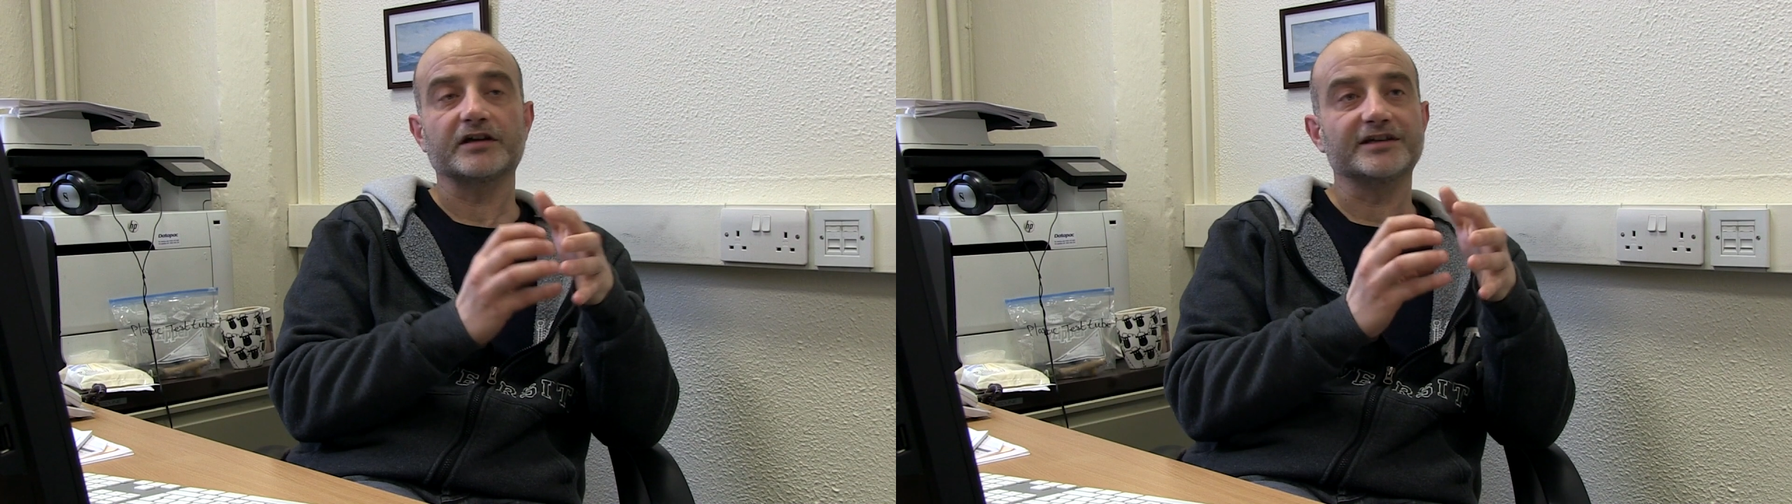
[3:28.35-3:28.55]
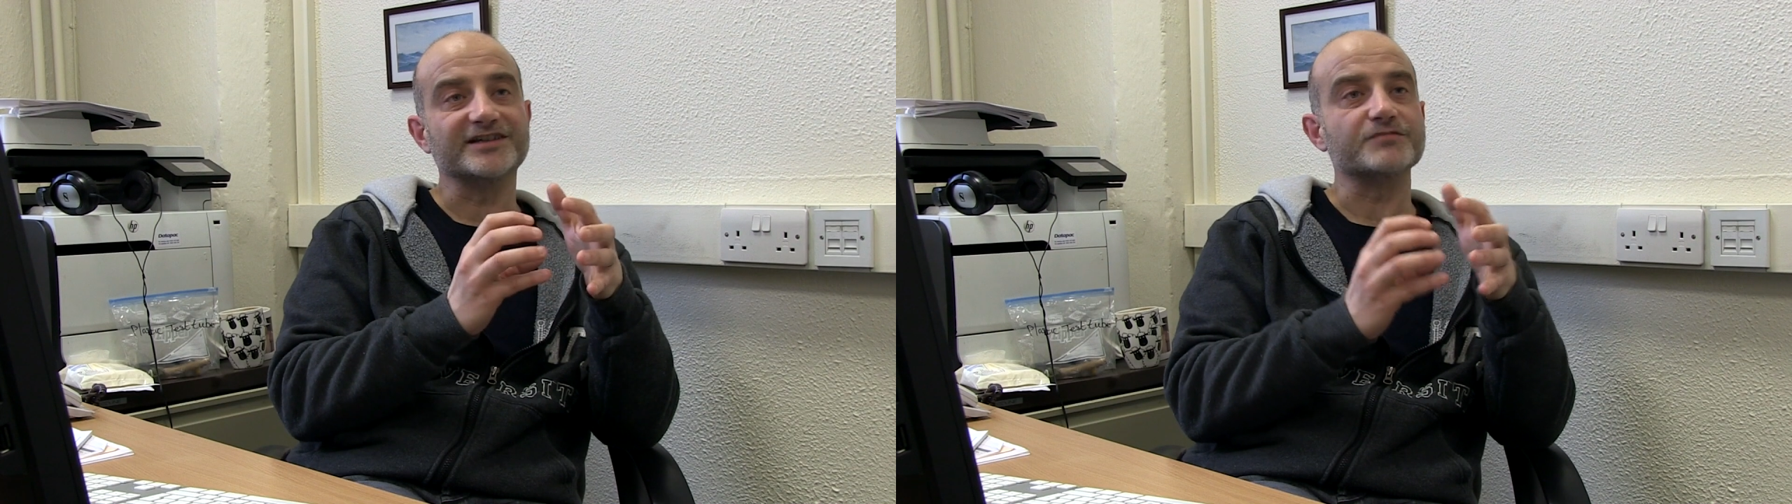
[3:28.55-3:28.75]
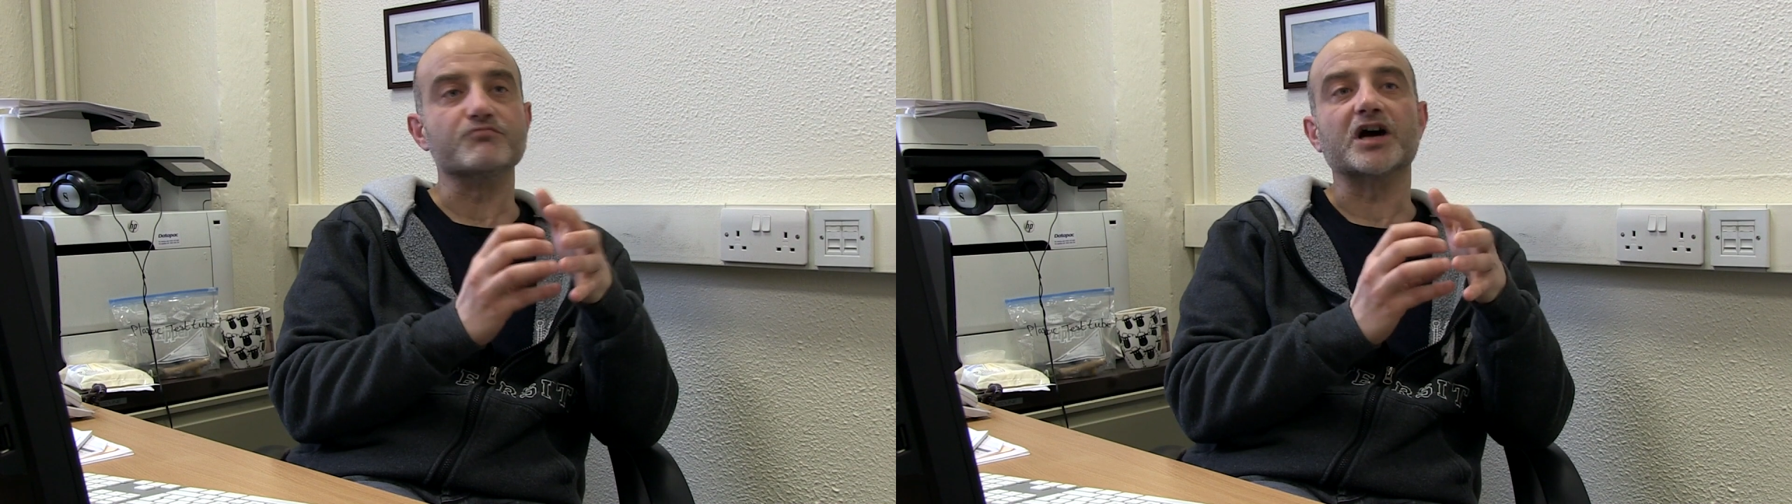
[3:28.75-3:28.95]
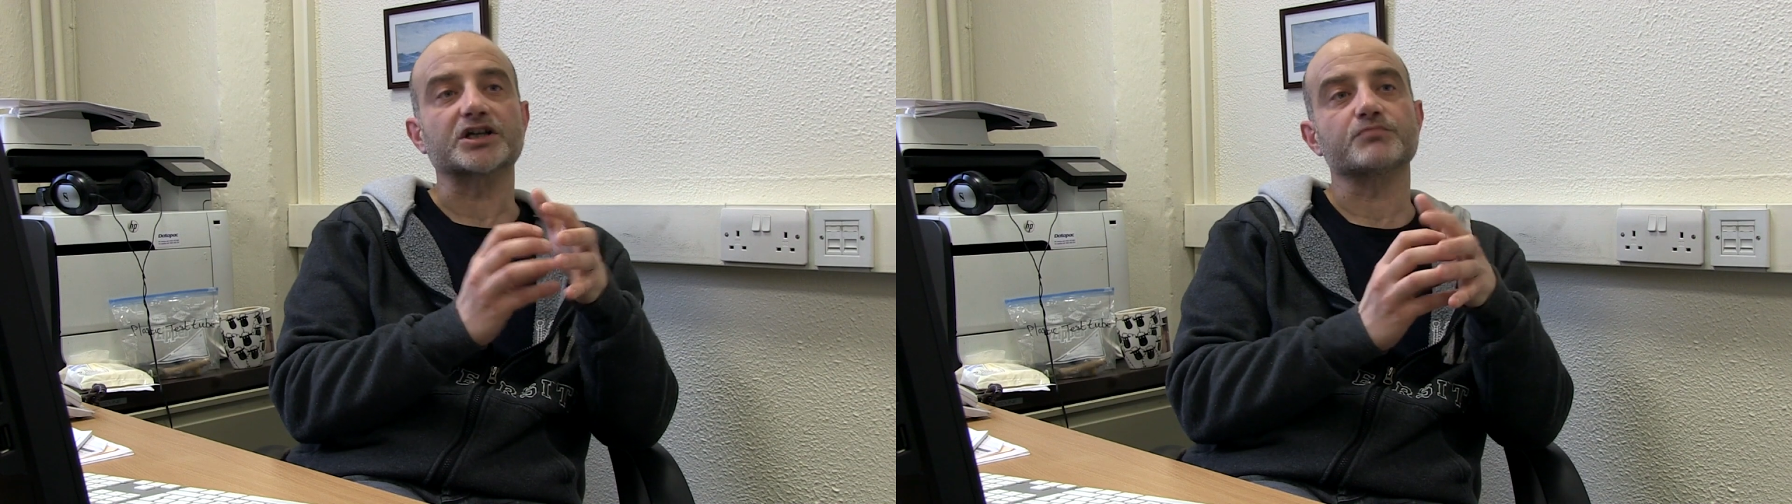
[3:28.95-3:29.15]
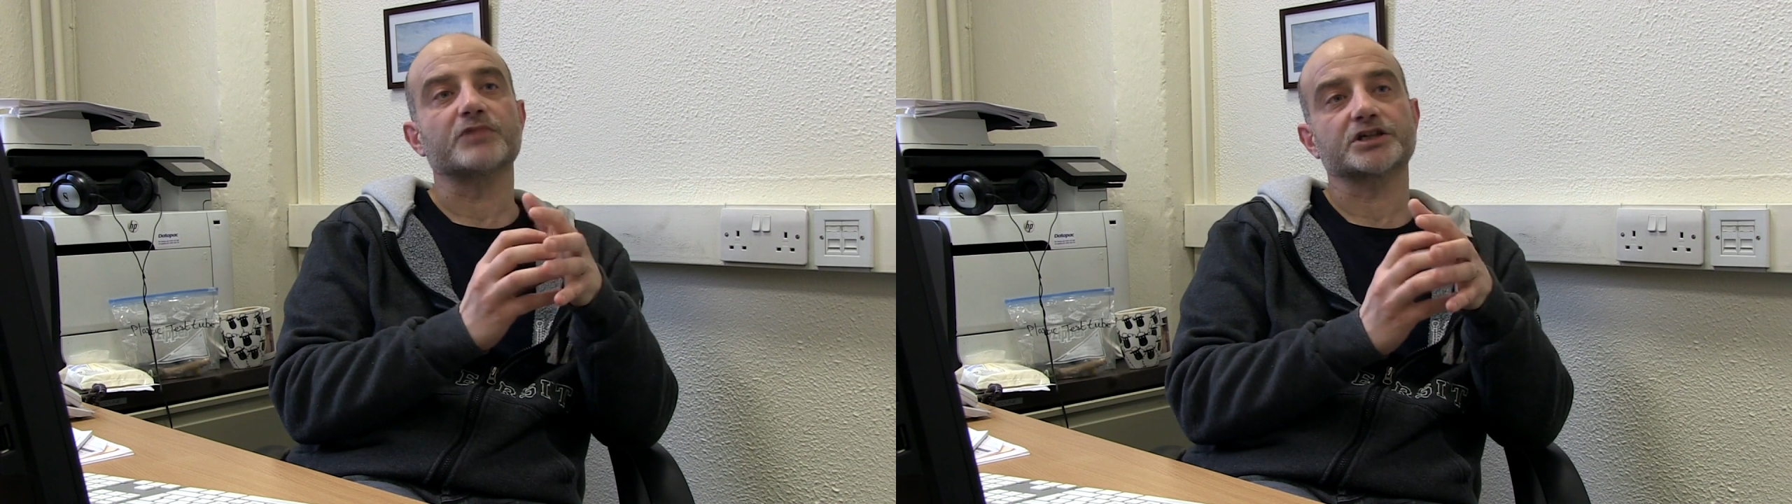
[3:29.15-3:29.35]
is
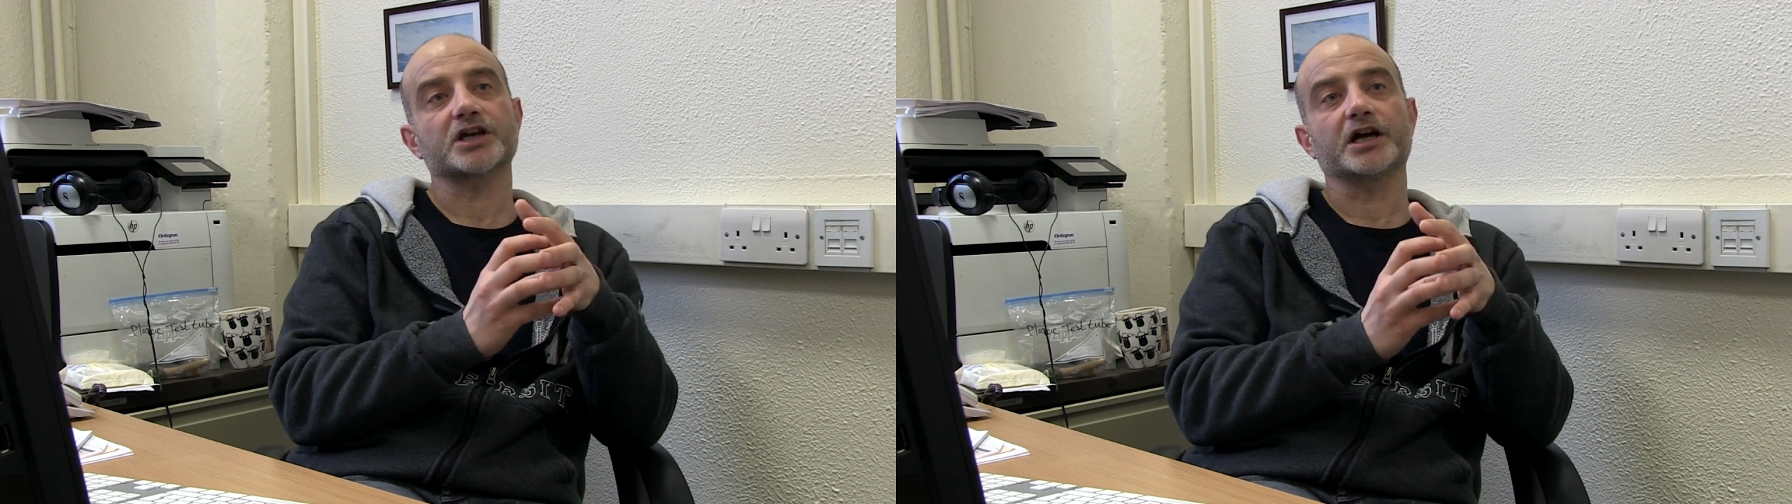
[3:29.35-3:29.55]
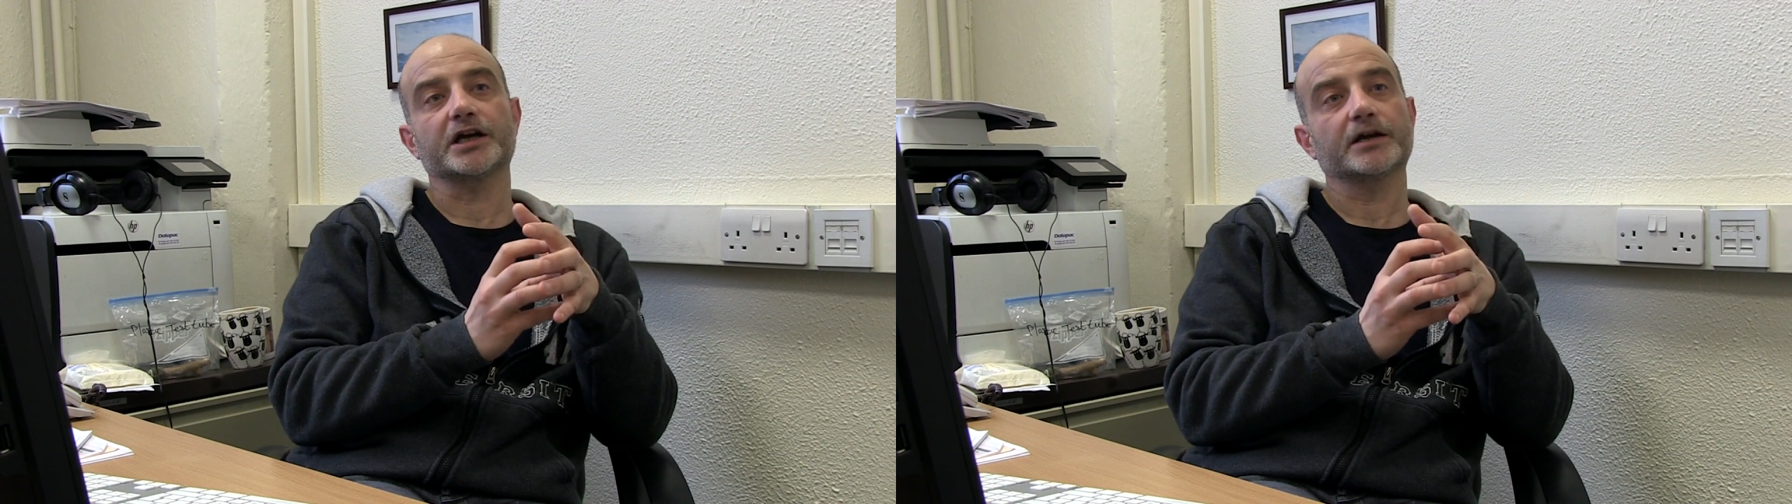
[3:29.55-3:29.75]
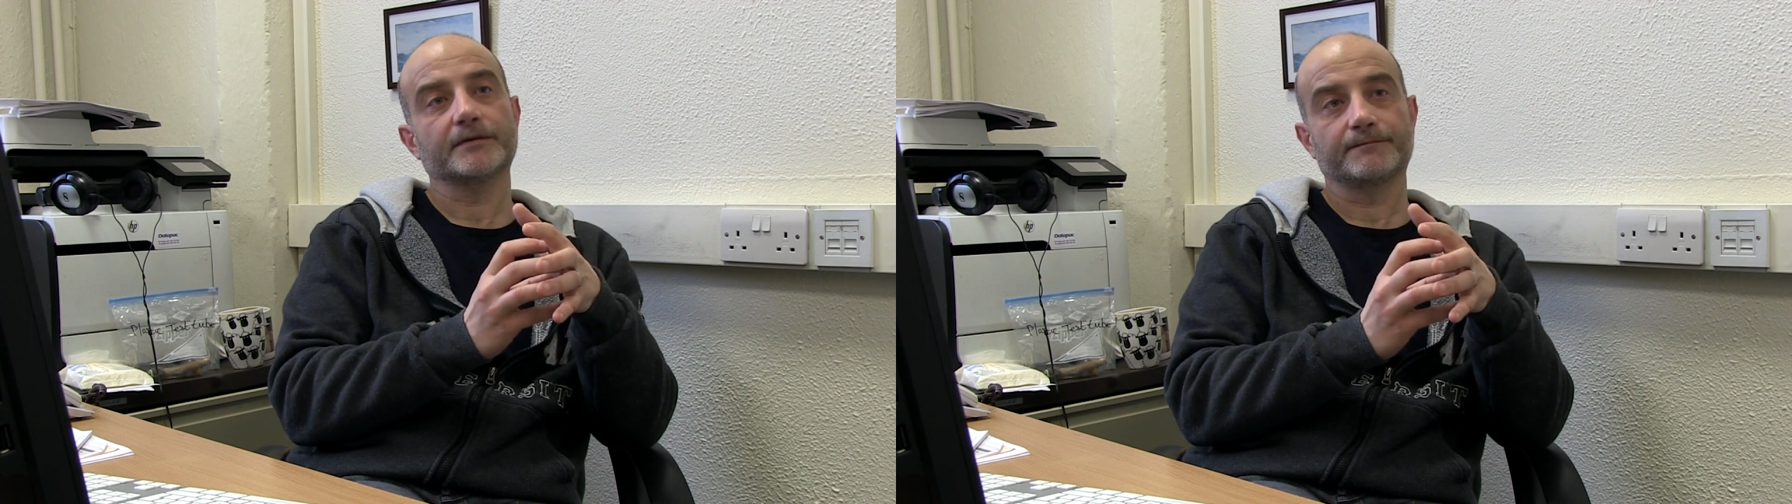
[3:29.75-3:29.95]
much, much higher.